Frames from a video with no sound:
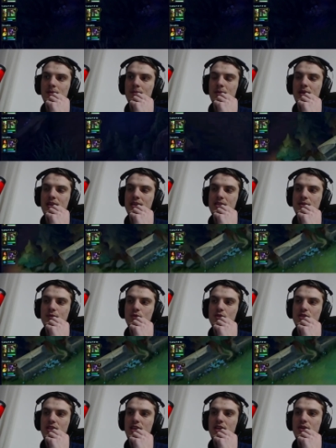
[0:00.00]
Because if you
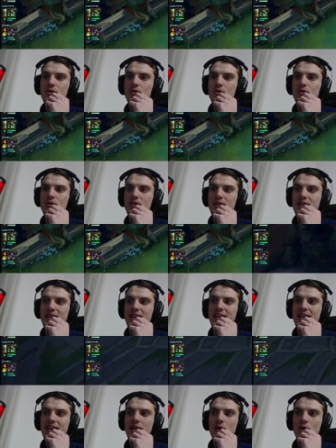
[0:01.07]
stay, you do
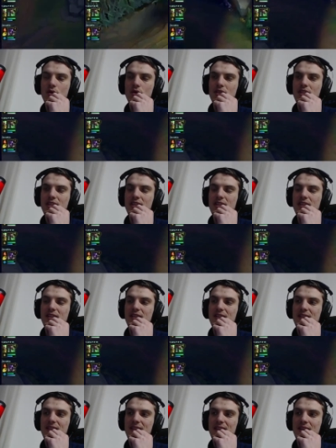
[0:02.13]
he recalled, He didn't.
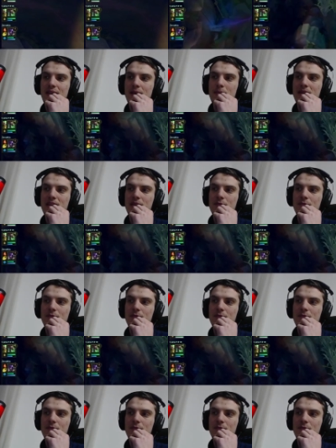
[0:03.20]
But